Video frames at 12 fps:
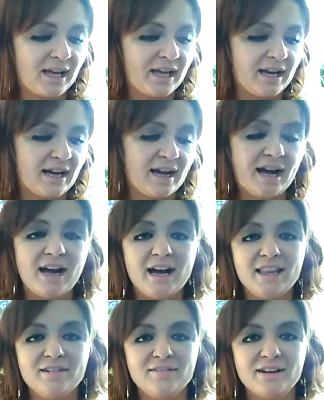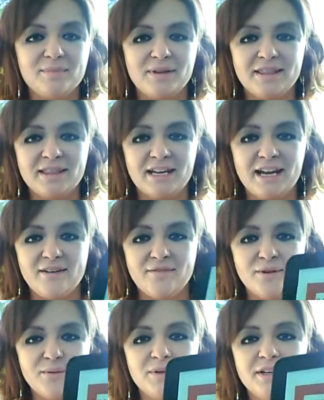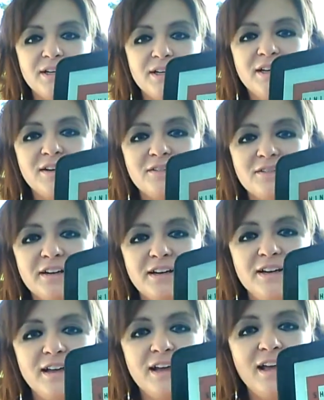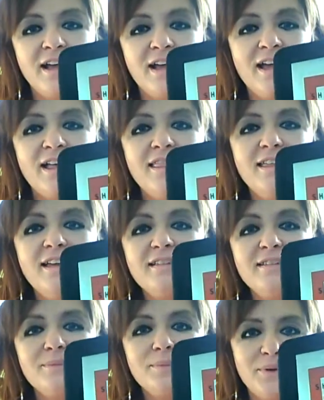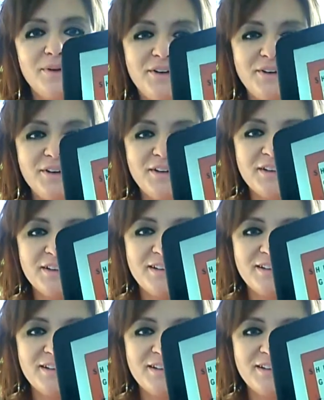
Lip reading: And I highly recommend that everyone read this book,